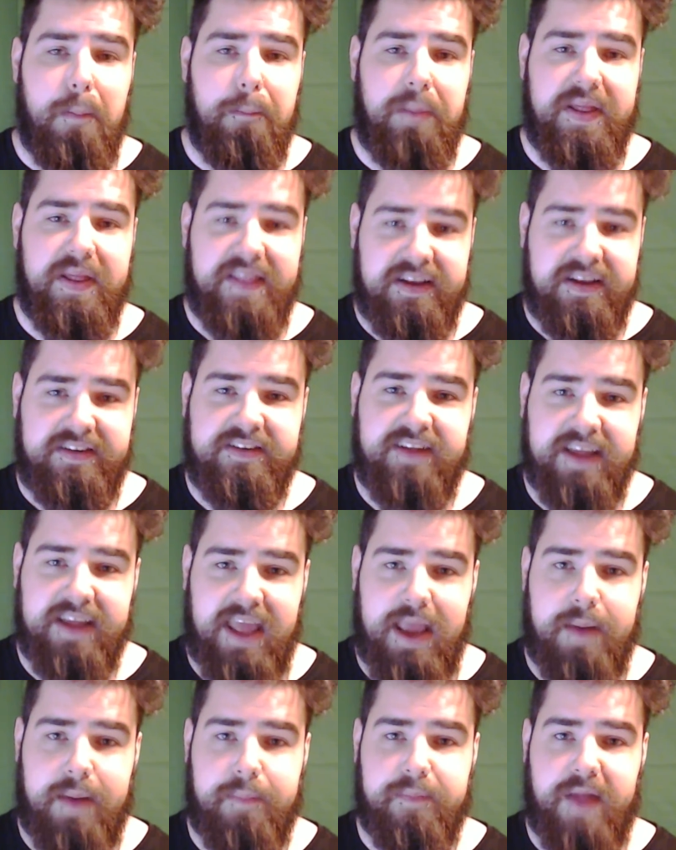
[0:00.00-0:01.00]
But this is a
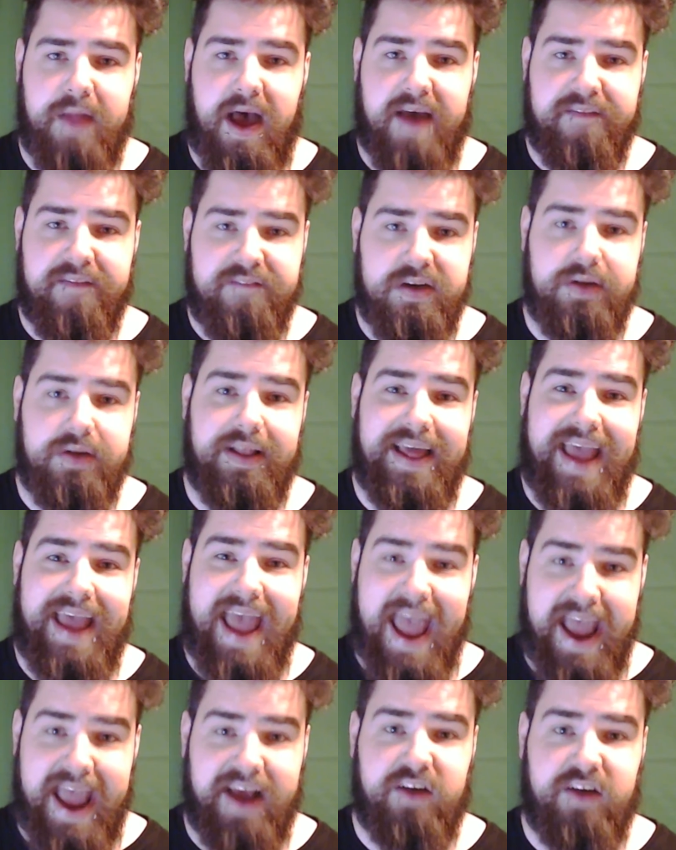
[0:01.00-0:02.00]
game that I feel like
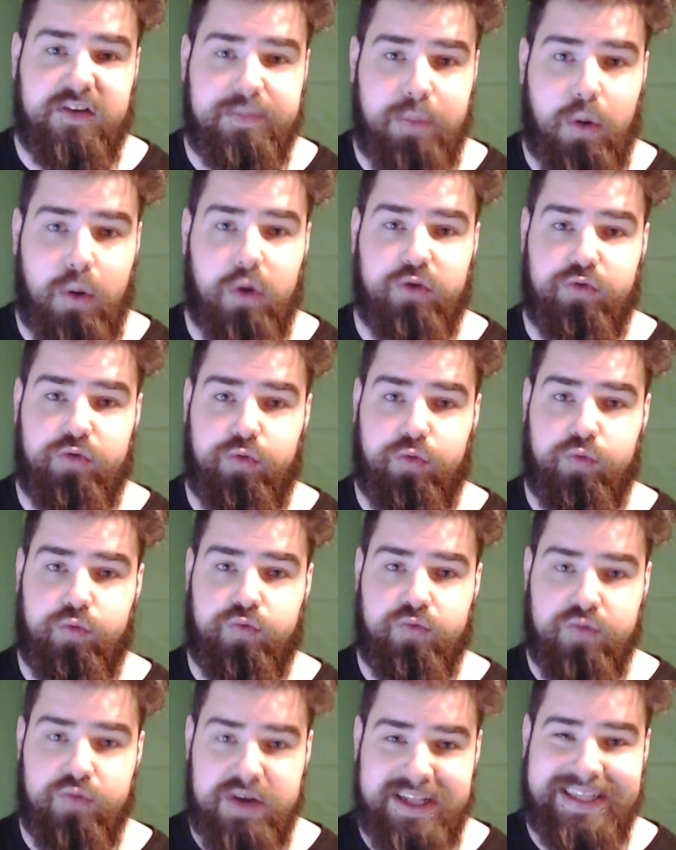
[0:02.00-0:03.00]
Xbox
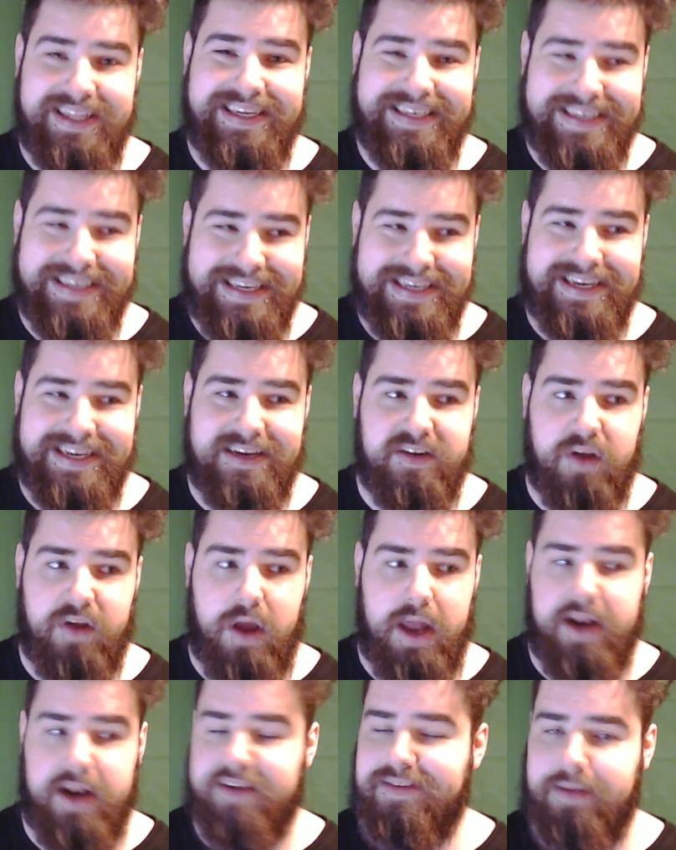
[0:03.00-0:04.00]
really needed
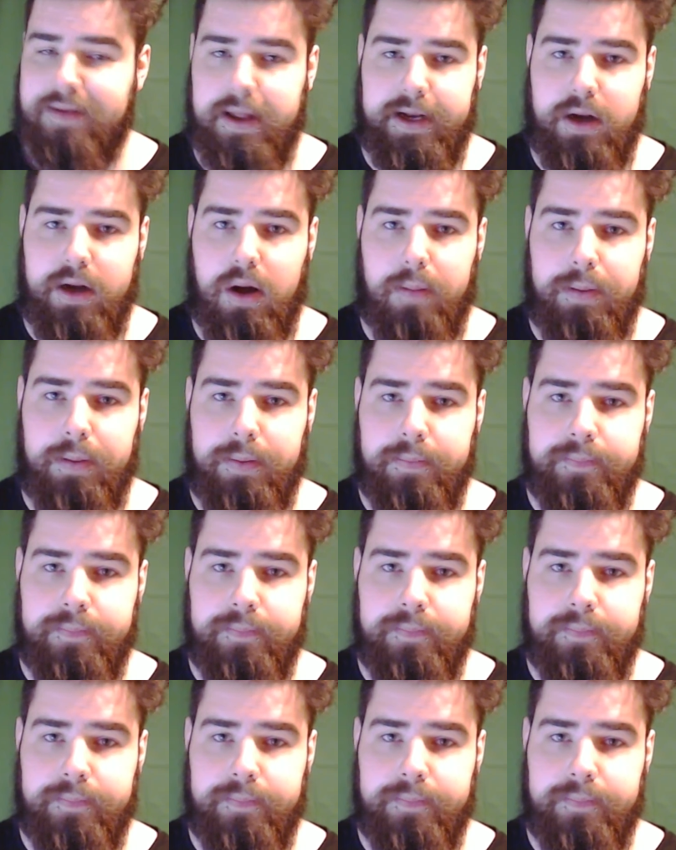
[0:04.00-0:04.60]
in its lineup,